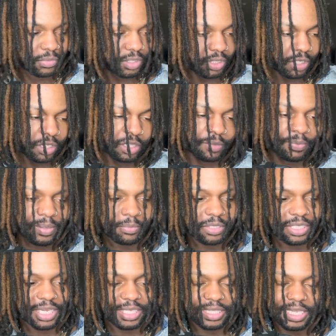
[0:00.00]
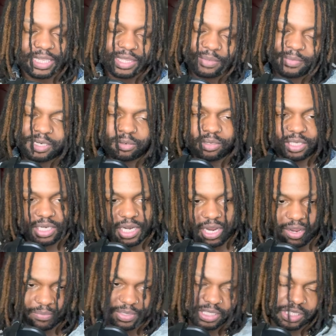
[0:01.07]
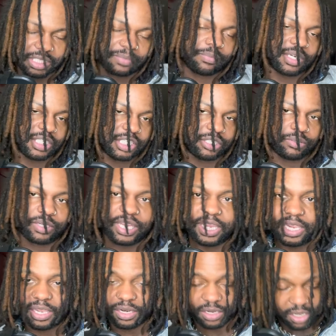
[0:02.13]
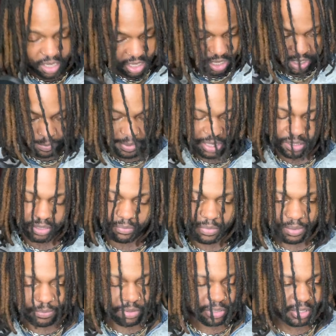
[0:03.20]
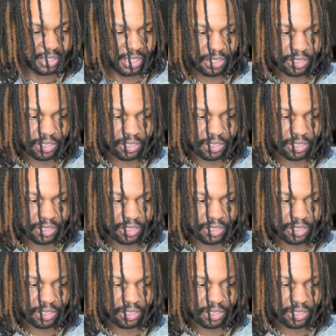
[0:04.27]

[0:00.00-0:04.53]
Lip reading: the members like that. Let me know in the comments as much as you can about the members, and